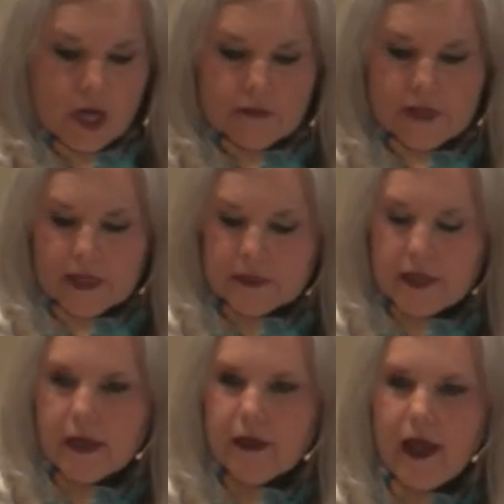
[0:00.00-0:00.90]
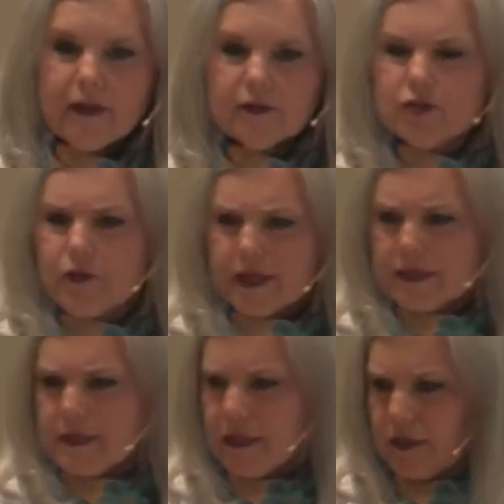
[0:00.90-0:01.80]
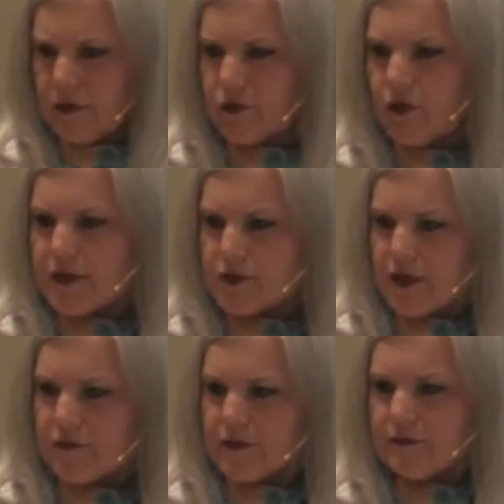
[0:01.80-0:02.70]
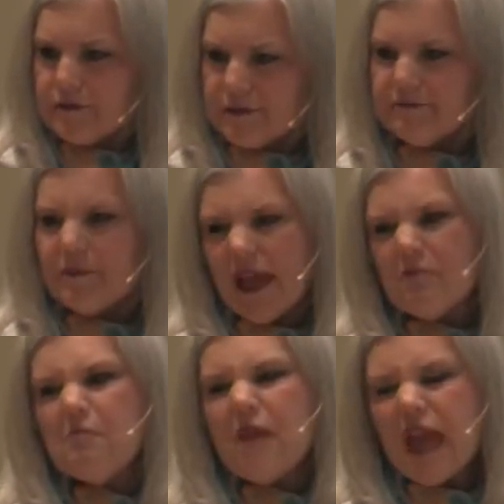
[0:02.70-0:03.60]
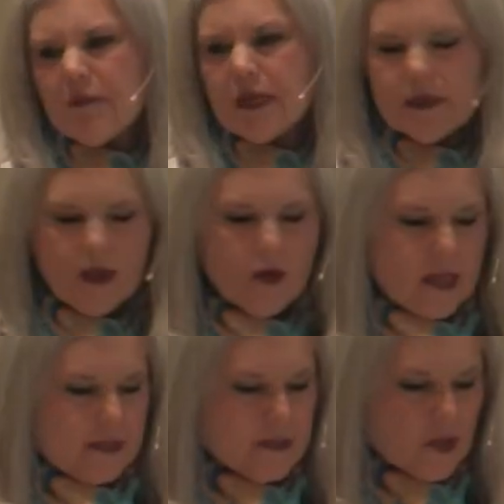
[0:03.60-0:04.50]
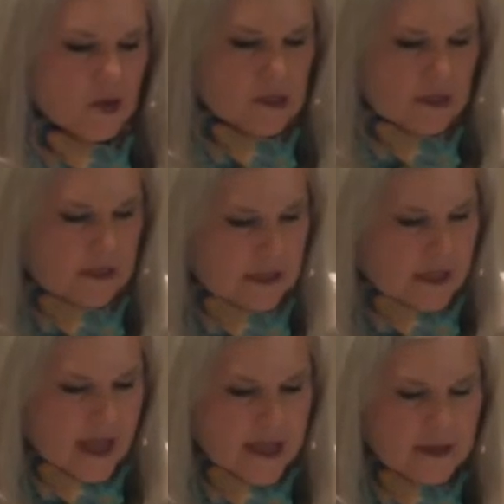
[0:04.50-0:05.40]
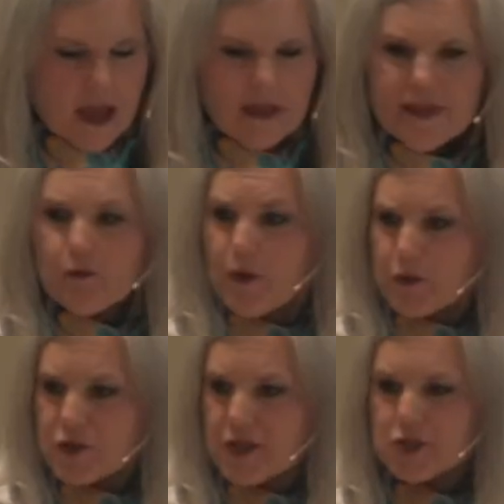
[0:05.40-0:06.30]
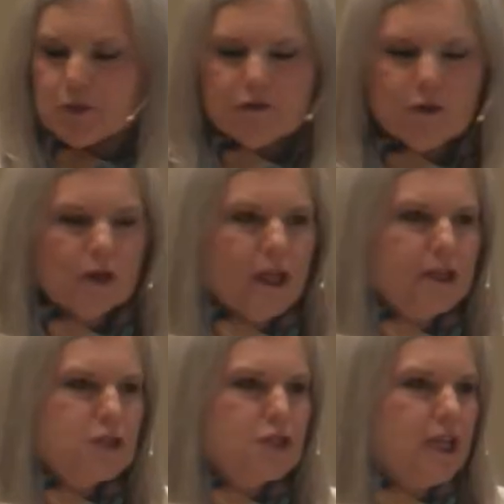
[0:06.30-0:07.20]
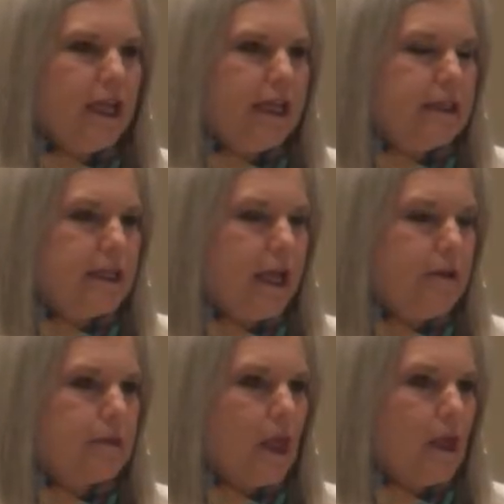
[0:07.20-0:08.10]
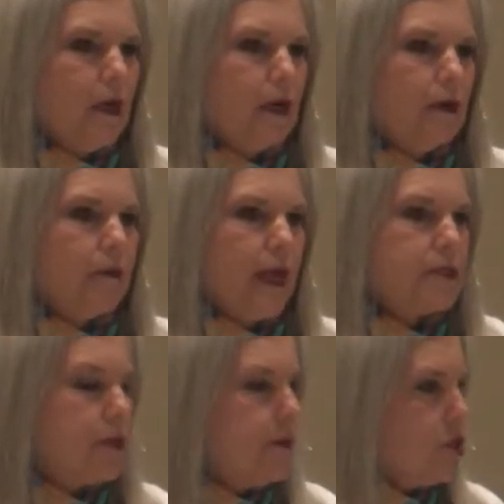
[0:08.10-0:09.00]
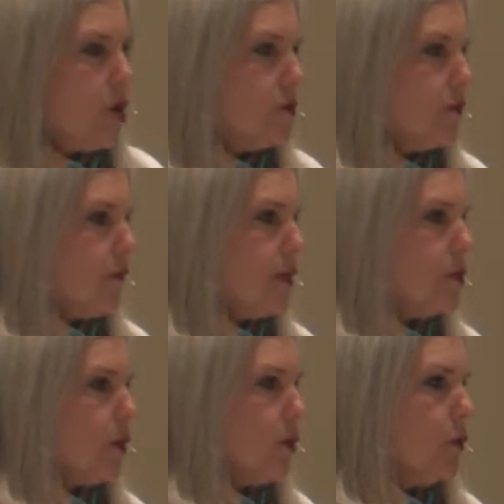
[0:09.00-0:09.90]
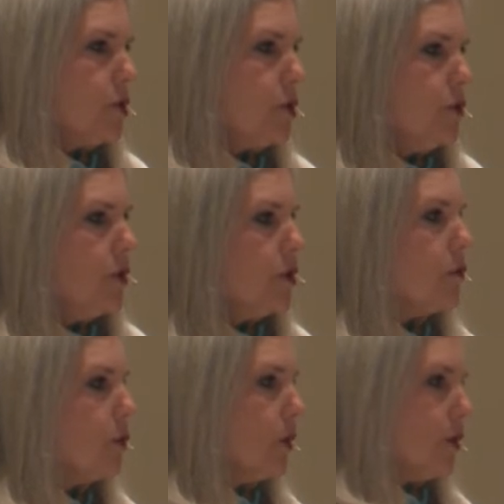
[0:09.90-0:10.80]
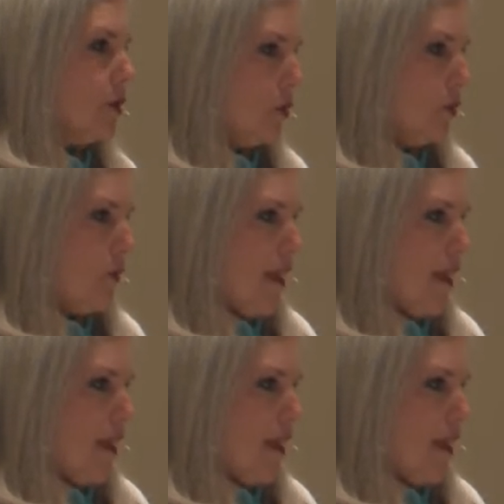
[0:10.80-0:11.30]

Then, I don't know, do I get to eat or do I still have to? Maybe. Okay, so I think one more session before lunch. And that's going to be Jehoshaphat's prayer, what to do when you don't know what to do.